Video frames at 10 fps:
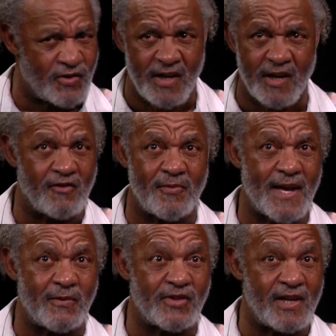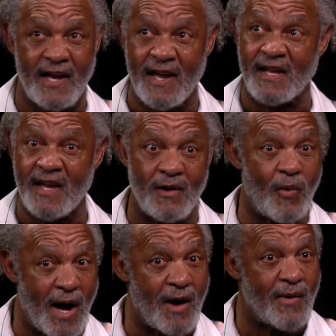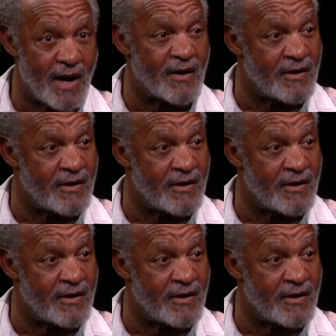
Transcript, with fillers: You think yeah. everybody would say, hey, yeah, wow, wow,